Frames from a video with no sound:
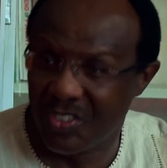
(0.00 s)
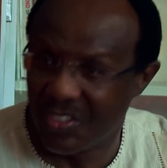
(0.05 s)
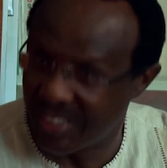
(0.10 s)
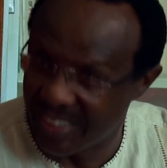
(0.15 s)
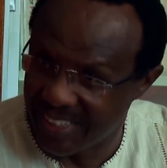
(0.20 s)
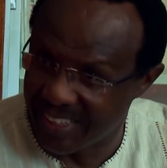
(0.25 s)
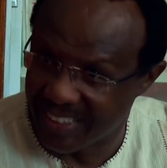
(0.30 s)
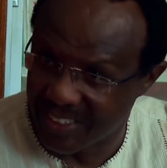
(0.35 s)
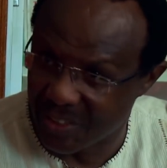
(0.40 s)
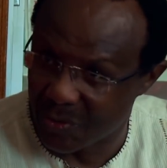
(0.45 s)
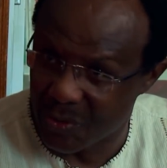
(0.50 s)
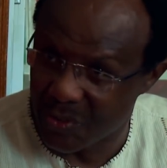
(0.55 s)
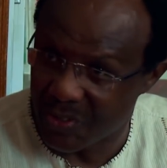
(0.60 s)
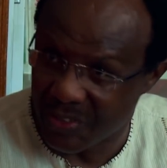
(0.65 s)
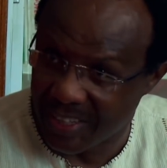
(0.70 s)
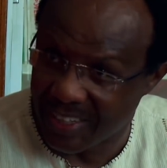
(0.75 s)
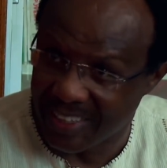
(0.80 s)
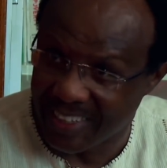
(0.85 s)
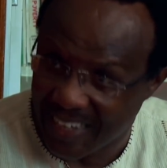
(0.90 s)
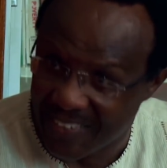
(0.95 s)
shillings, as we
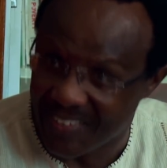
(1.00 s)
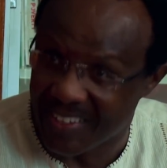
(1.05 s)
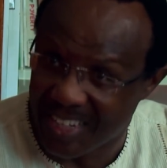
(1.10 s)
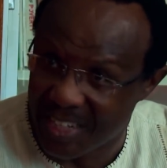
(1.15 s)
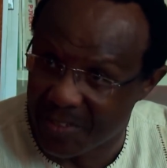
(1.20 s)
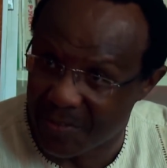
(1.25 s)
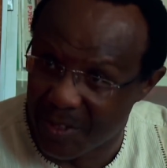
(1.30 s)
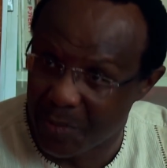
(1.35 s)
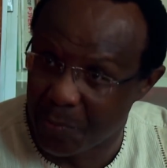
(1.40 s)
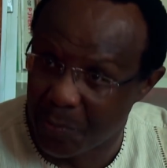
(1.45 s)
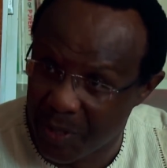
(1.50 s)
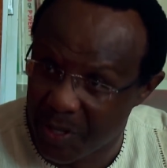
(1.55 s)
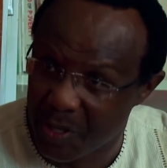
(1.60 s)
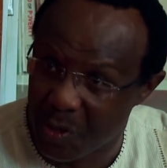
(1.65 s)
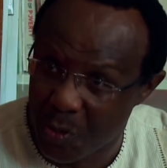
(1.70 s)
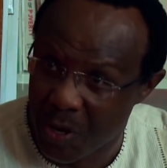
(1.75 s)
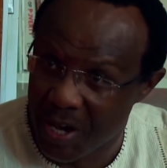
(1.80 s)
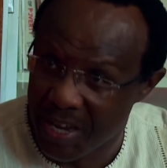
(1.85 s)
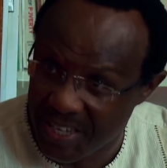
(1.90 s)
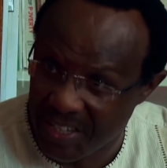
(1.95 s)
say, doesn't even pay
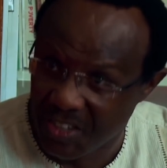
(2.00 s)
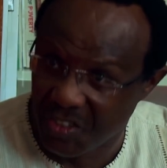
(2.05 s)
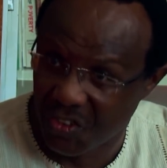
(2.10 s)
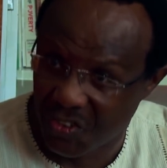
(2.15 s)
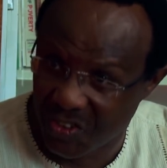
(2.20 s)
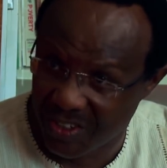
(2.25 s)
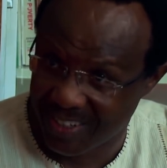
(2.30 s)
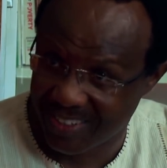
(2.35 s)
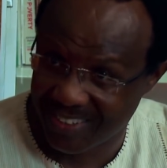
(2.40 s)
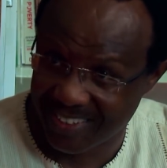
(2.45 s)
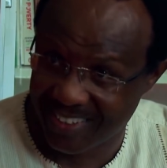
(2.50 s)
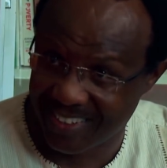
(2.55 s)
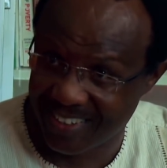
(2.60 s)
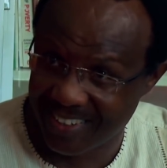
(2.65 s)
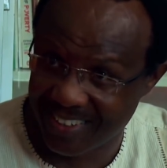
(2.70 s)
your interest.